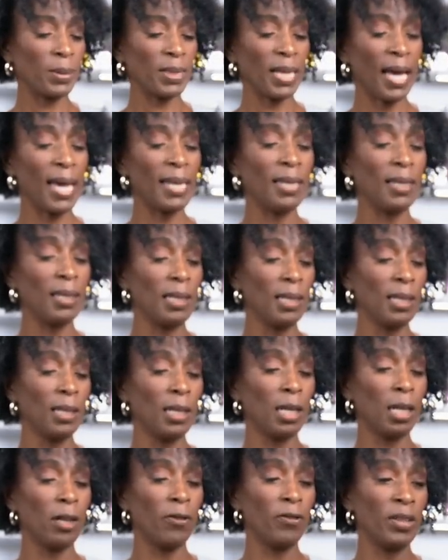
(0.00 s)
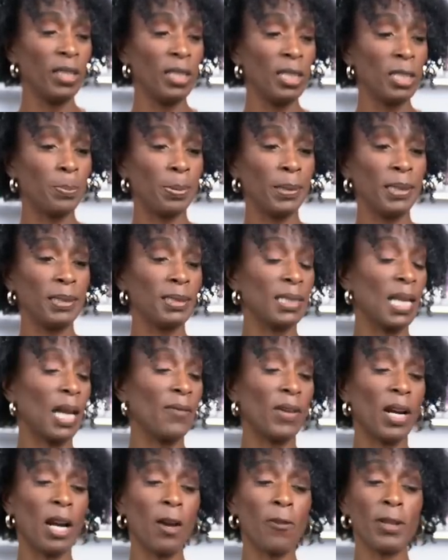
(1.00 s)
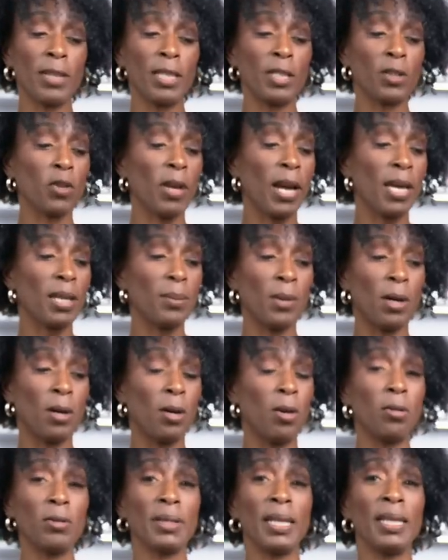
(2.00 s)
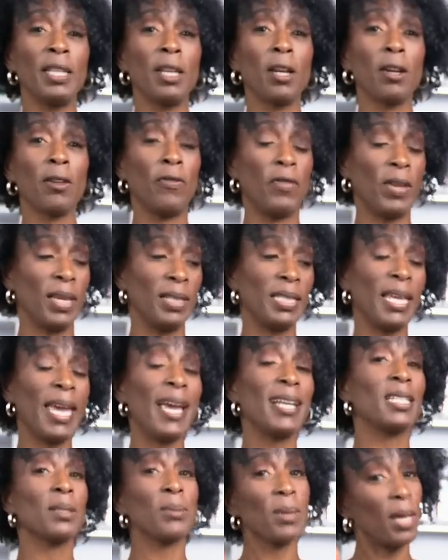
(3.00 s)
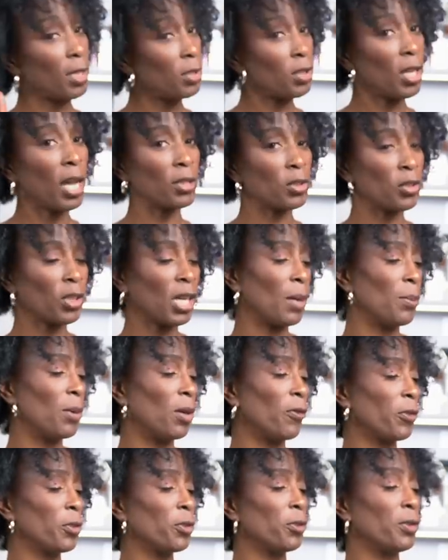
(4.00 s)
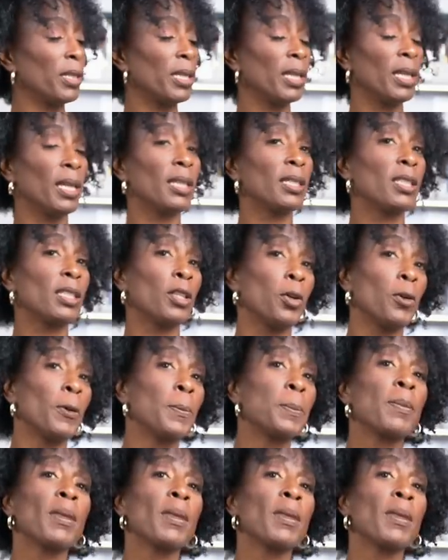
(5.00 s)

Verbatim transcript: But I love these pieces. I've already tried them on, and they're fantastic. I'll, I'll try them on for you again. So